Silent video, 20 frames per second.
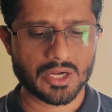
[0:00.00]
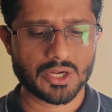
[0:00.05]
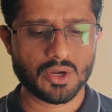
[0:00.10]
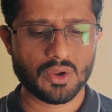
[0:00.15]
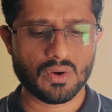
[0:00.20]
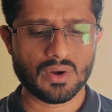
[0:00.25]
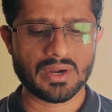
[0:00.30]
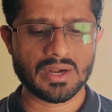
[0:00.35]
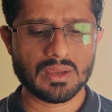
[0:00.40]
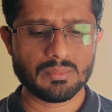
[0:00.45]

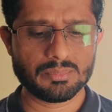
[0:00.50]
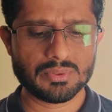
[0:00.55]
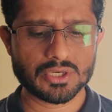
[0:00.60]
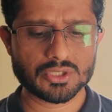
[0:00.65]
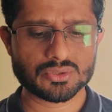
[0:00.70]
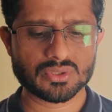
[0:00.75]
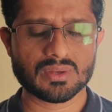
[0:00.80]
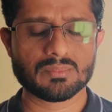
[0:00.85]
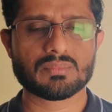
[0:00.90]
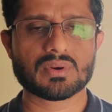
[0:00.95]
Lord
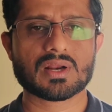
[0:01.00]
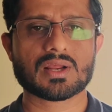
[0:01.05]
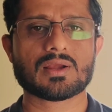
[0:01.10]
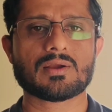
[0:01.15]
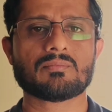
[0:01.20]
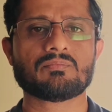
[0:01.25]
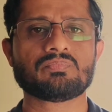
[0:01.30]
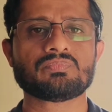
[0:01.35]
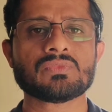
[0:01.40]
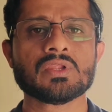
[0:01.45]
appeared to
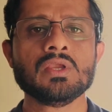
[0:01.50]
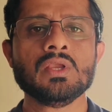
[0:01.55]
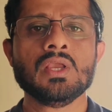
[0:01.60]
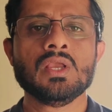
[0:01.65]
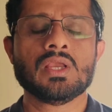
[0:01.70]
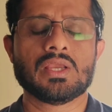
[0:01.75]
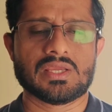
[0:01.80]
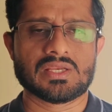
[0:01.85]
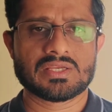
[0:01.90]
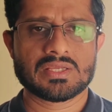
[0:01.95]
Abraham.
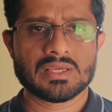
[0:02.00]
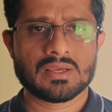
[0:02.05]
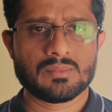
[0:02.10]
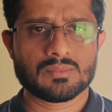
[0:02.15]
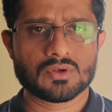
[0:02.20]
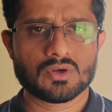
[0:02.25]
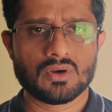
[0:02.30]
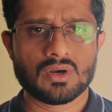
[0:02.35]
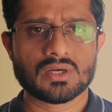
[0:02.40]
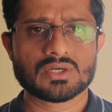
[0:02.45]

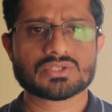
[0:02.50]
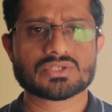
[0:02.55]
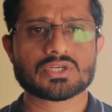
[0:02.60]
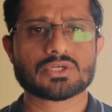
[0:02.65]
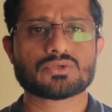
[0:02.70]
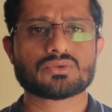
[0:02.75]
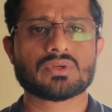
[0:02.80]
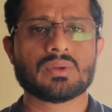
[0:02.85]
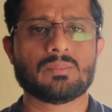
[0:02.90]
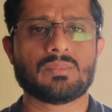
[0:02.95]
And God
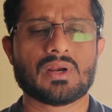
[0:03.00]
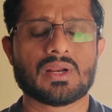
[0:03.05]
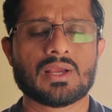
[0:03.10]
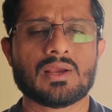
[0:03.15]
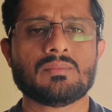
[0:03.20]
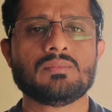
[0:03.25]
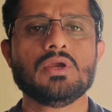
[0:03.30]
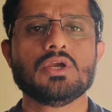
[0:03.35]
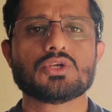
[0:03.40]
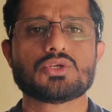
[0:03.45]
said to
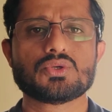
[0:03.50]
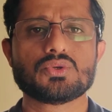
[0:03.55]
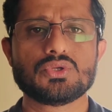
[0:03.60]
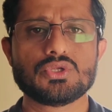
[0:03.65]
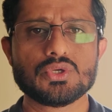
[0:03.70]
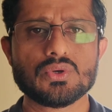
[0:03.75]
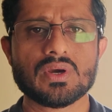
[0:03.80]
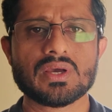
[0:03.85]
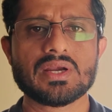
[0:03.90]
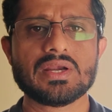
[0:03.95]
Abraham, to
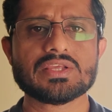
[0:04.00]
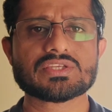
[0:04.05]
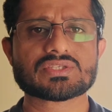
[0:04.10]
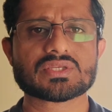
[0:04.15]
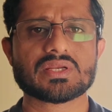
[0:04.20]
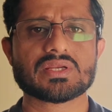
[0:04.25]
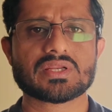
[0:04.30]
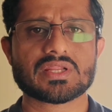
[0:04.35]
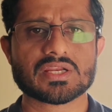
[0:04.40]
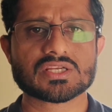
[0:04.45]
your
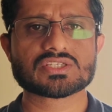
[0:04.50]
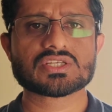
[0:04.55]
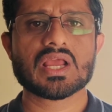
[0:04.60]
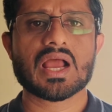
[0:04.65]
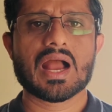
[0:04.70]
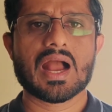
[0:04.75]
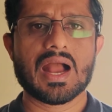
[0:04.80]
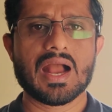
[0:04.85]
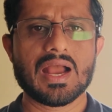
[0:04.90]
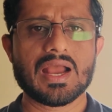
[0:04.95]
descendants,
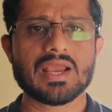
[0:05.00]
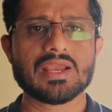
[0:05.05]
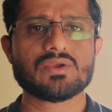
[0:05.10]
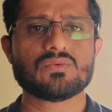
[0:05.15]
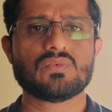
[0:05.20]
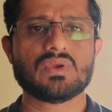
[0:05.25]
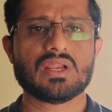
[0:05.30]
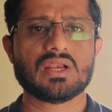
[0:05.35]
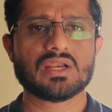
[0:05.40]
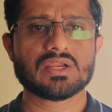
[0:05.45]
I
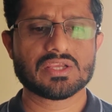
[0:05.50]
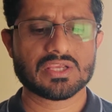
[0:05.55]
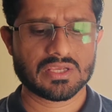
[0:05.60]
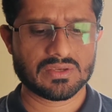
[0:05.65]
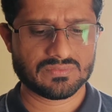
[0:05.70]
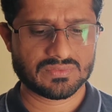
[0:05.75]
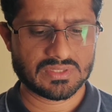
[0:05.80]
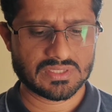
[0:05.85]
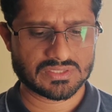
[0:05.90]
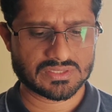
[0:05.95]
will
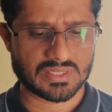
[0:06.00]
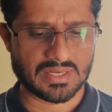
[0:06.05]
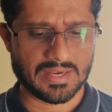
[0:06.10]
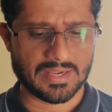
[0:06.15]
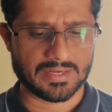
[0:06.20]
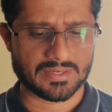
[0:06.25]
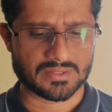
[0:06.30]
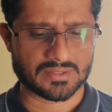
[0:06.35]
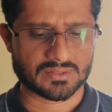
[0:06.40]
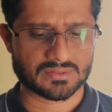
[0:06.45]
give this
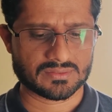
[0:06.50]
land.